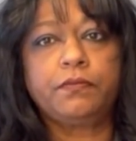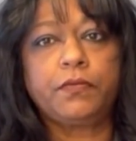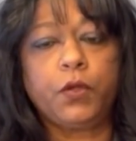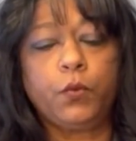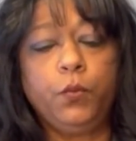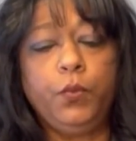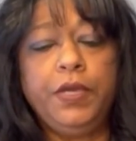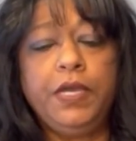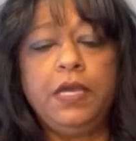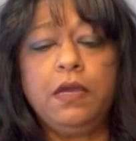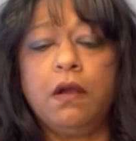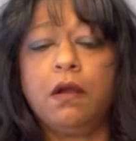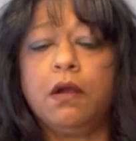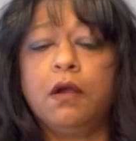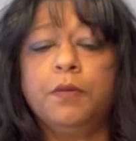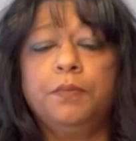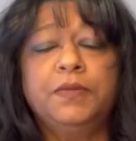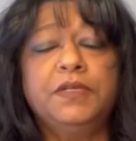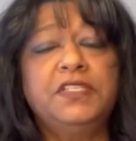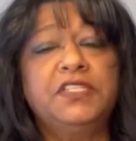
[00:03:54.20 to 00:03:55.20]
we
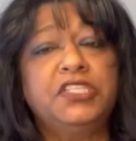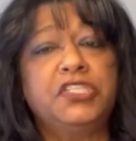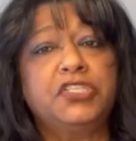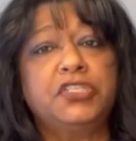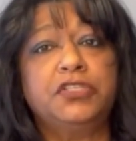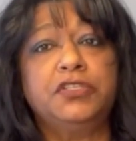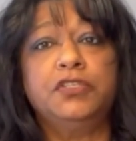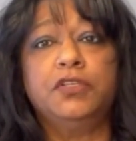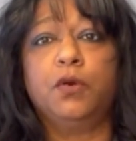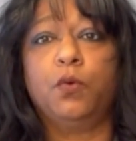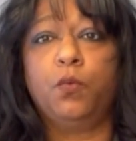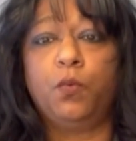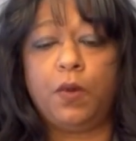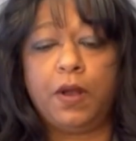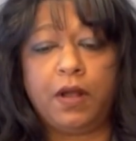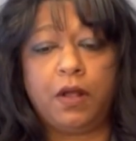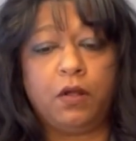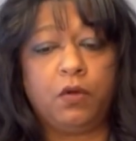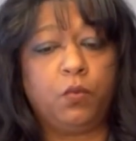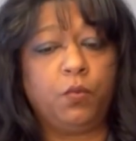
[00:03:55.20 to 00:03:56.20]
are positioned
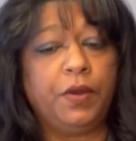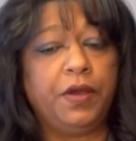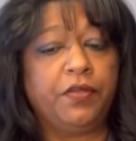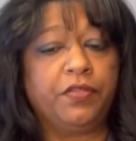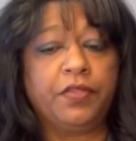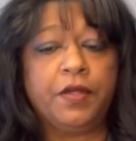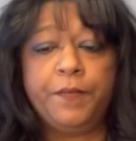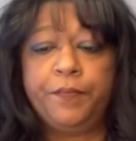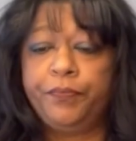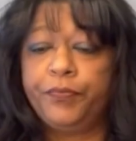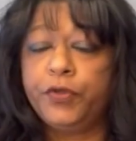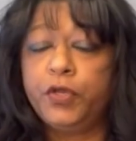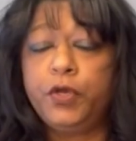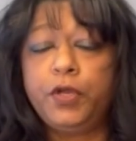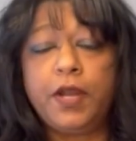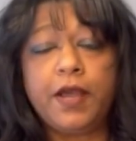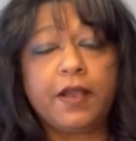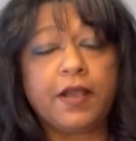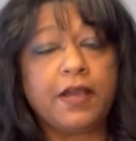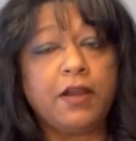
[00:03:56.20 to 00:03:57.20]
well with
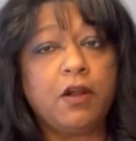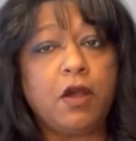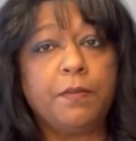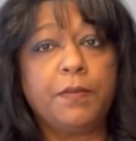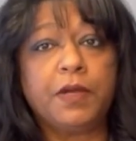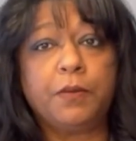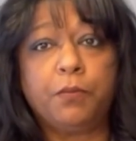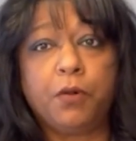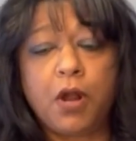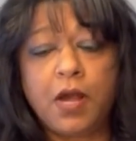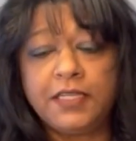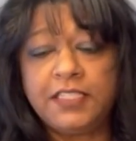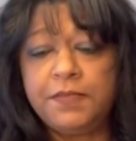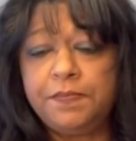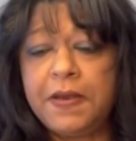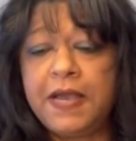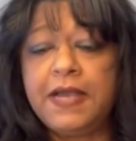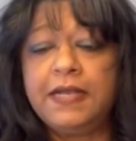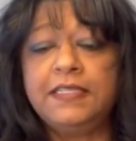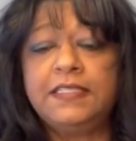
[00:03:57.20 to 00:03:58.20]
good economic
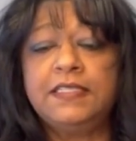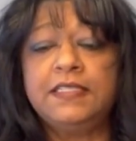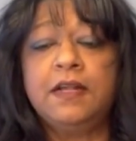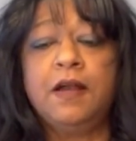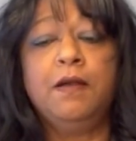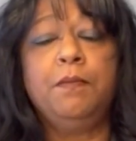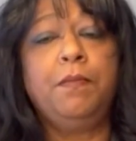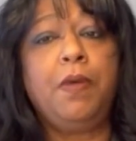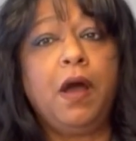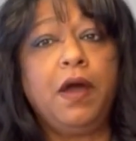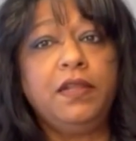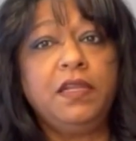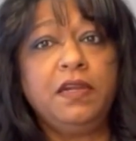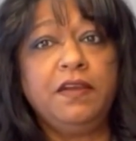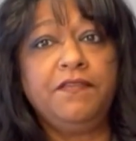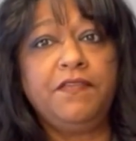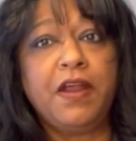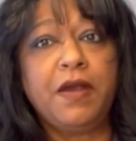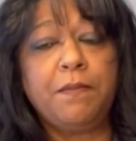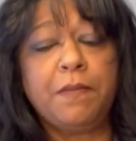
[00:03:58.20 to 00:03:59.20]
prospects,
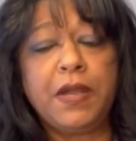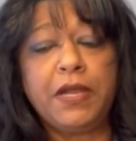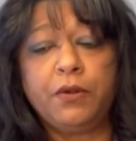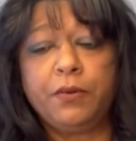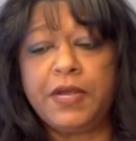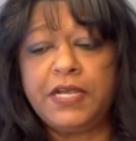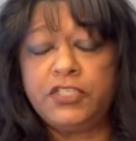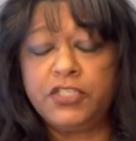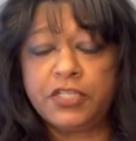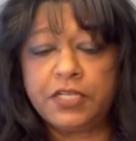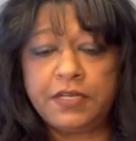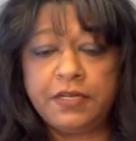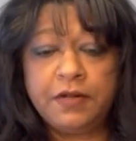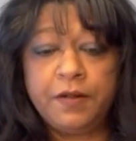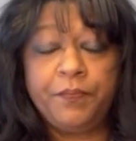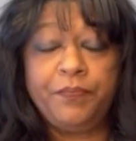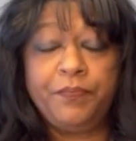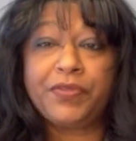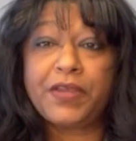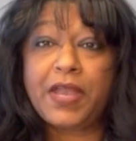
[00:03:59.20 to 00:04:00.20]
positive net
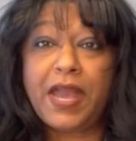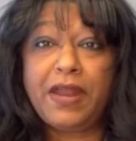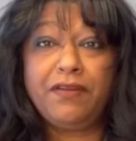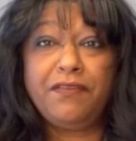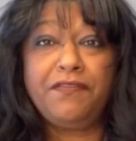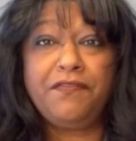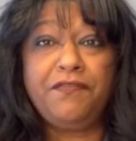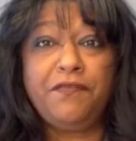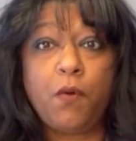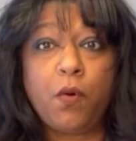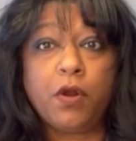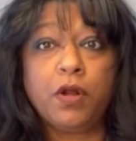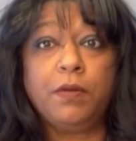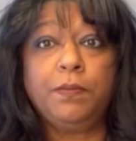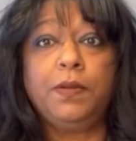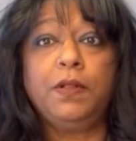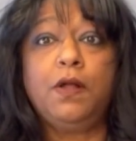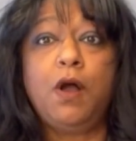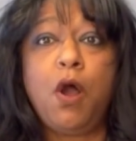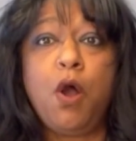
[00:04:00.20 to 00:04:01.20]
migration, and
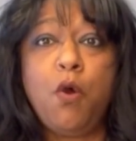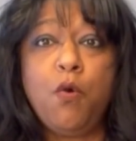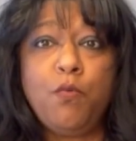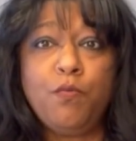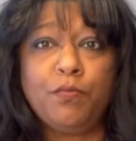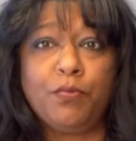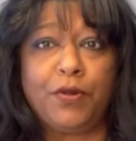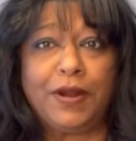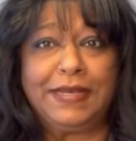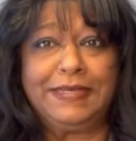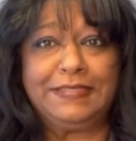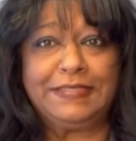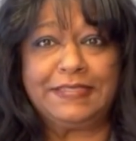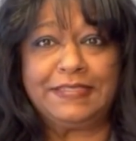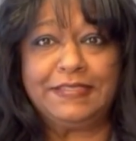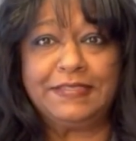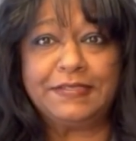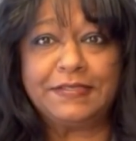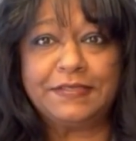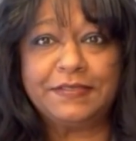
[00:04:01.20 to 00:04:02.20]
affordable home
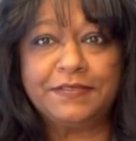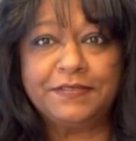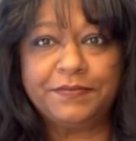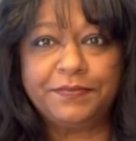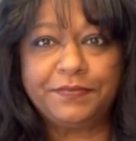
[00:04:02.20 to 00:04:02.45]
prices.